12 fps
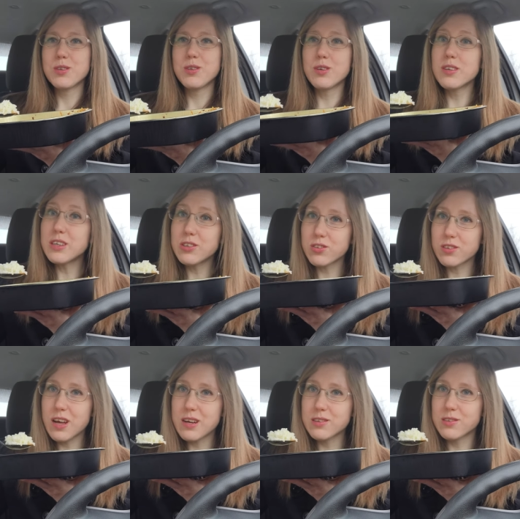good
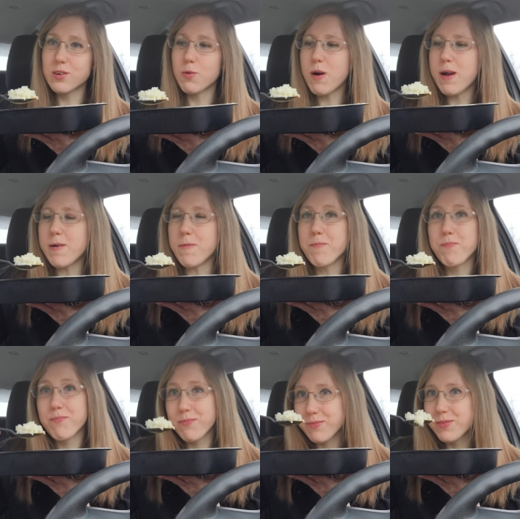enchiladas in a while.
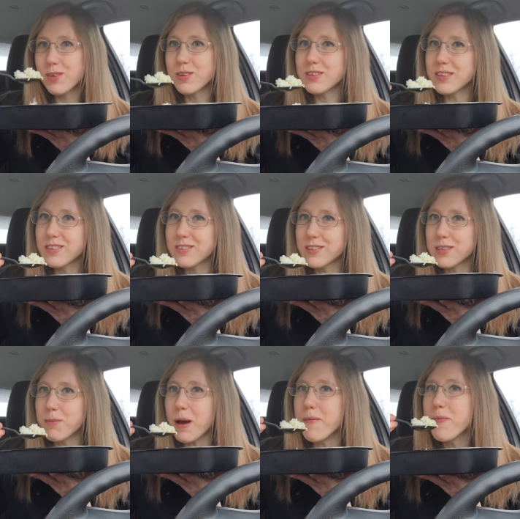So just host the
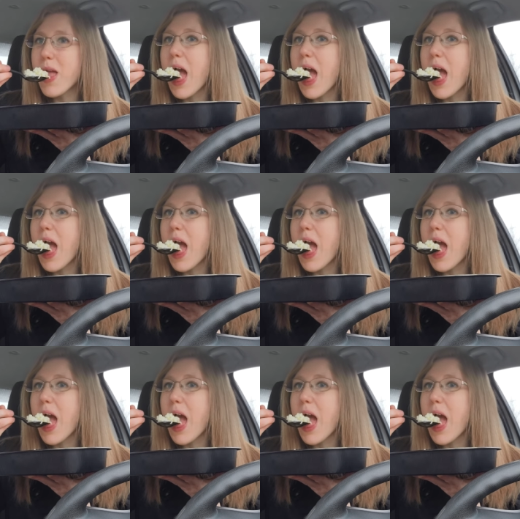spot.